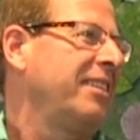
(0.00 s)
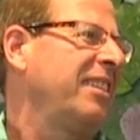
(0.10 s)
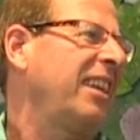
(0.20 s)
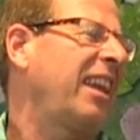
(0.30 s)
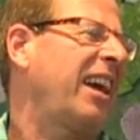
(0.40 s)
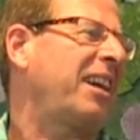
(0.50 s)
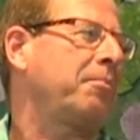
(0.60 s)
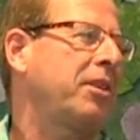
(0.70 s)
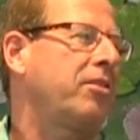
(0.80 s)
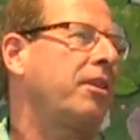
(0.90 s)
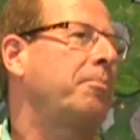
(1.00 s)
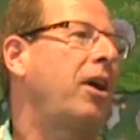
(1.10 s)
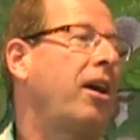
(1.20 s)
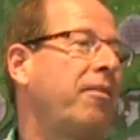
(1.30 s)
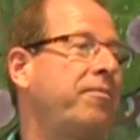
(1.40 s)
Didn't like them. I took them
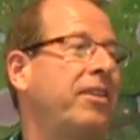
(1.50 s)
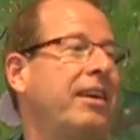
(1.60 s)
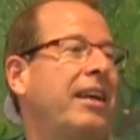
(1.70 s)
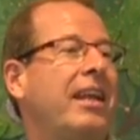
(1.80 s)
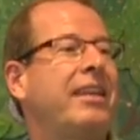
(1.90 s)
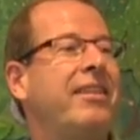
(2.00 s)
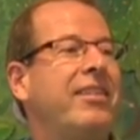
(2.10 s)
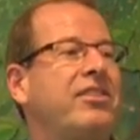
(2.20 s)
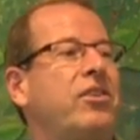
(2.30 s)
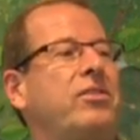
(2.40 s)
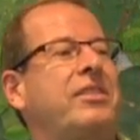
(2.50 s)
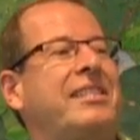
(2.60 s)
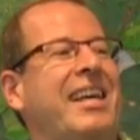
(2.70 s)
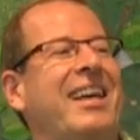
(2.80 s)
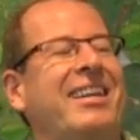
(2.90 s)
off. And I did this all
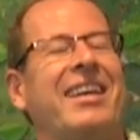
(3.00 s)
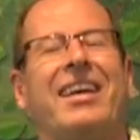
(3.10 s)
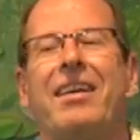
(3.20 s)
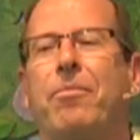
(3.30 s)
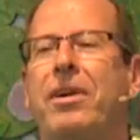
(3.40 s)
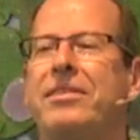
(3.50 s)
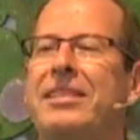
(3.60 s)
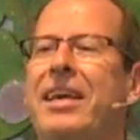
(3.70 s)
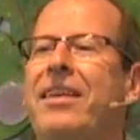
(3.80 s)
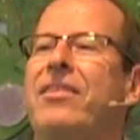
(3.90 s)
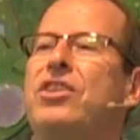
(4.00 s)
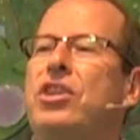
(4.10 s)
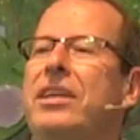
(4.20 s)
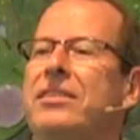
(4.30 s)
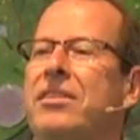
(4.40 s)
standing. And while I was taking the
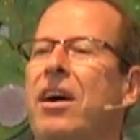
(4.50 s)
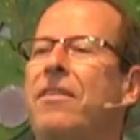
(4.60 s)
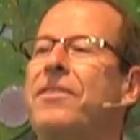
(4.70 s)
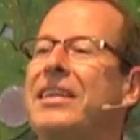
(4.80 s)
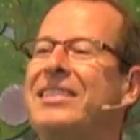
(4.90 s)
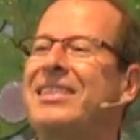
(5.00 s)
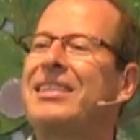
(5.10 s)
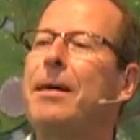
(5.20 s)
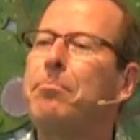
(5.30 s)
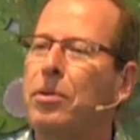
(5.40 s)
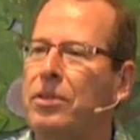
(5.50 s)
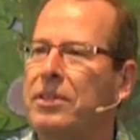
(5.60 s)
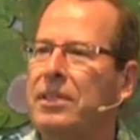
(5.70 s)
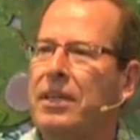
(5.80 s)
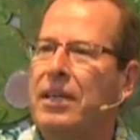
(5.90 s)
jeans off, I
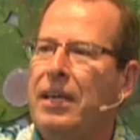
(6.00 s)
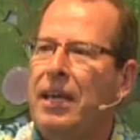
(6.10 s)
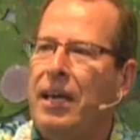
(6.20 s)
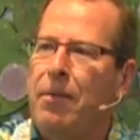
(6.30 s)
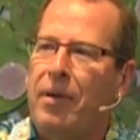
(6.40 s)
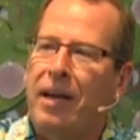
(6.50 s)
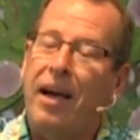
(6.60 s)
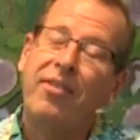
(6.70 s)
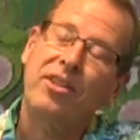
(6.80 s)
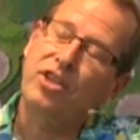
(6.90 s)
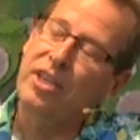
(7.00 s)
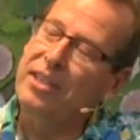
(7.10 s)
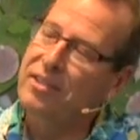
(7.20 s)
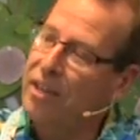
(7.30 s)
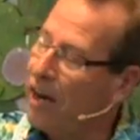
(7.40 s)
stumbled. And when I got the
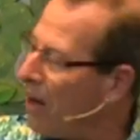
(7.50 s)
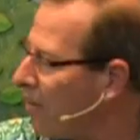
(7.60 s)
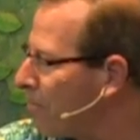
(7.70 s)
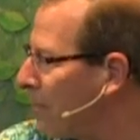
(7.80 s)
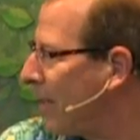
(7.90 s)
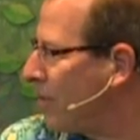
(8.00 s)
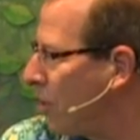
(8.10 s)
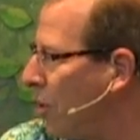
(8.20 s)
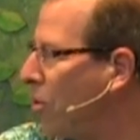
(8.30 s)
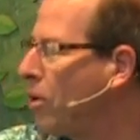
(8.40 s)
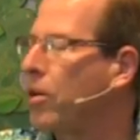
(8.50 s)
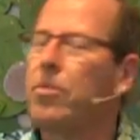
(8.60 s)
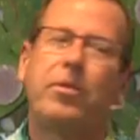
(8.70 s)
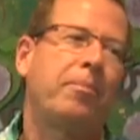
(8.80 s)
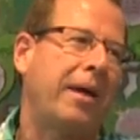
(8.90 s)
jeans off, my toe hurt
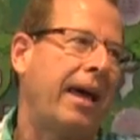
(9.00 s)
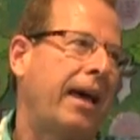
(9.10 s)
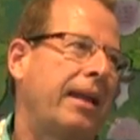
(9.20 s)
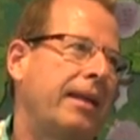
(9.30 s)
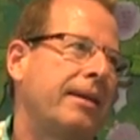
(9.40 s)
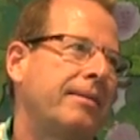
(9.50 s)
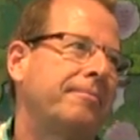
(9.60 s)
real bad.